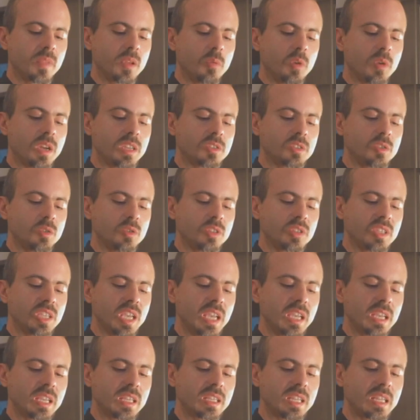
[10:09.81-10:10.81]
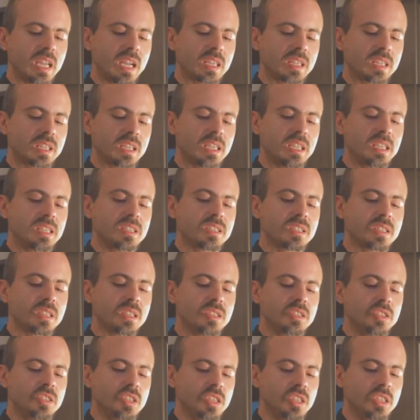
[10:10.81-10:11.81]
one should think that his
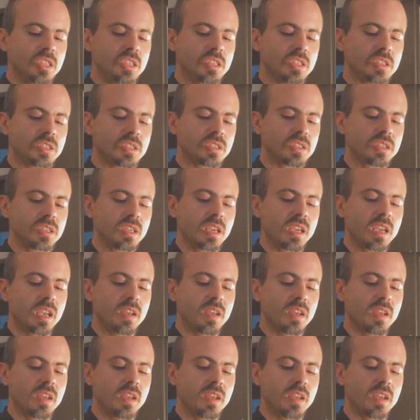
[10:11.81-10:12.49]
genius